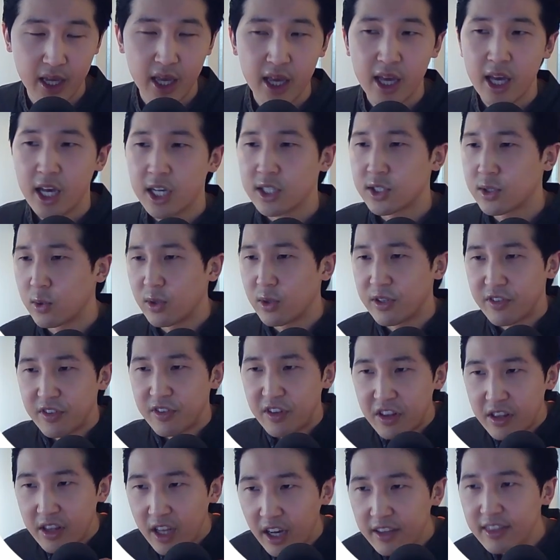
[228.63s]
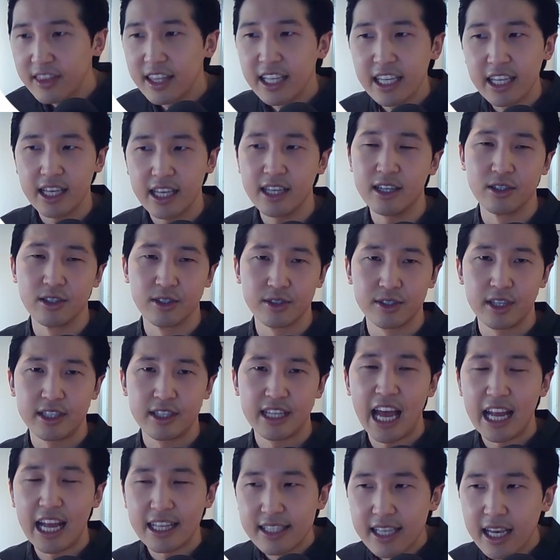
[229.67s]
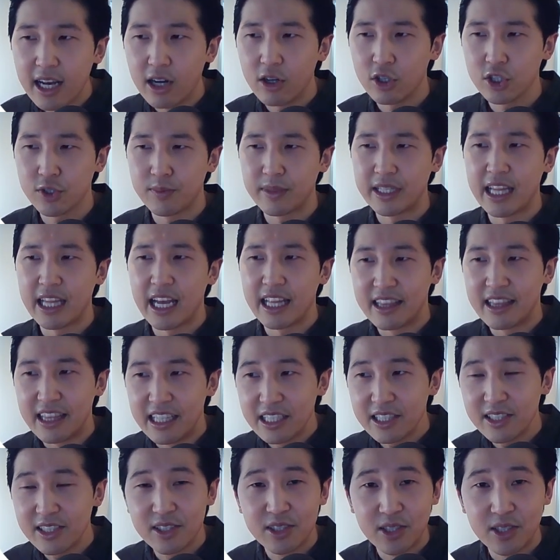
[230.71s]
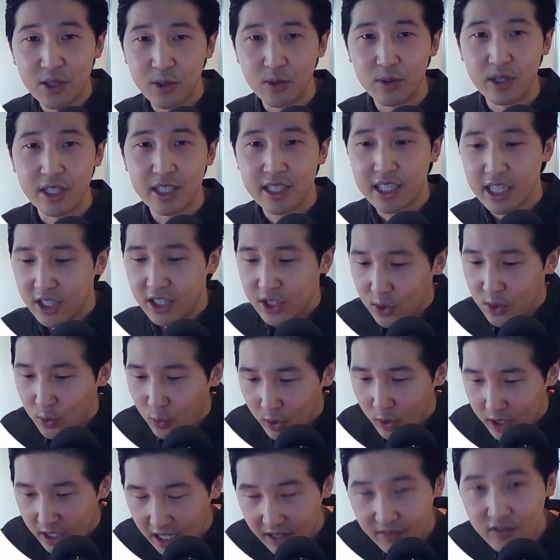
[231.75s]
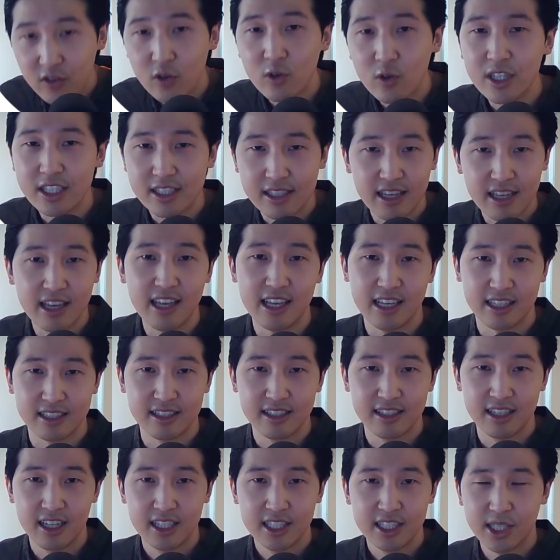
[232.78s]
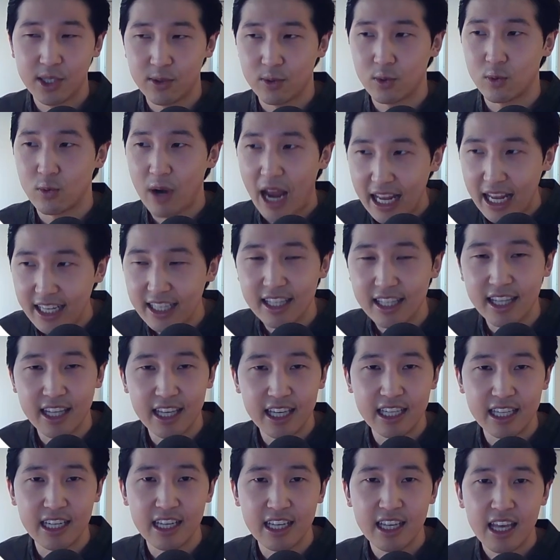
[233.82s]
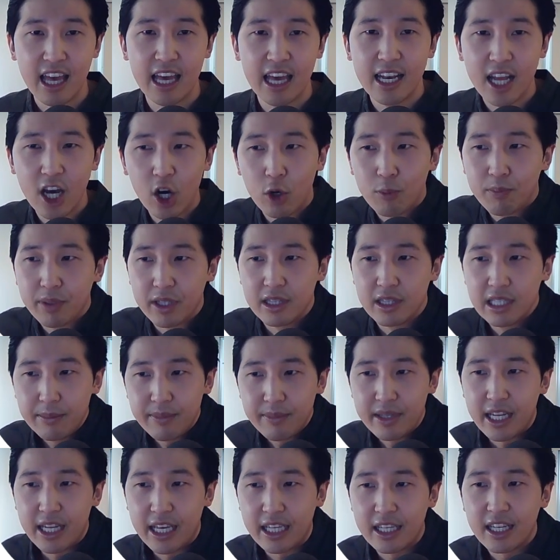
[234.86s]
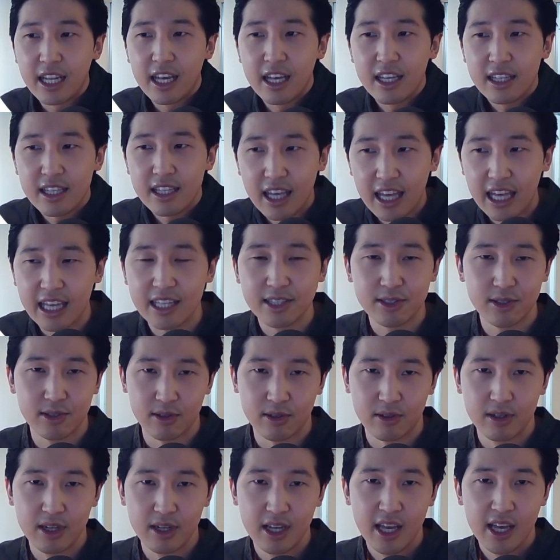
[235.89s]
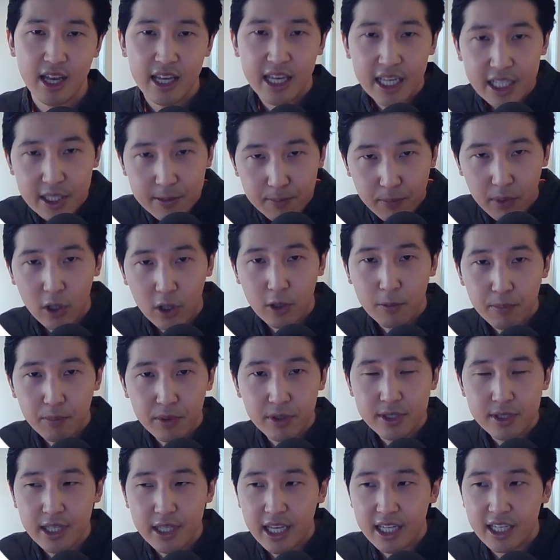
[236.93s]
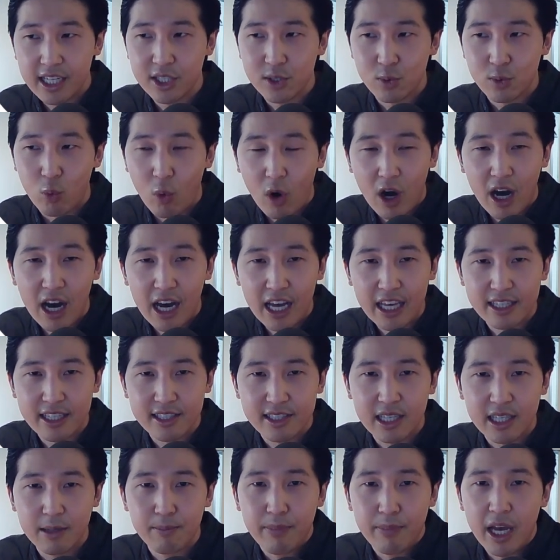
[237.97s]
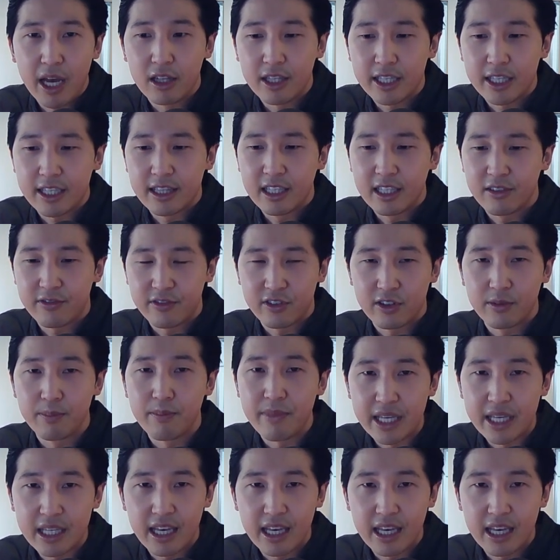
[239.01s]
So if nothing else, that tells me that this dude is going to do whatever it takes to eradicate and help eliminate cancer. His purpose and his why is compelling enough for me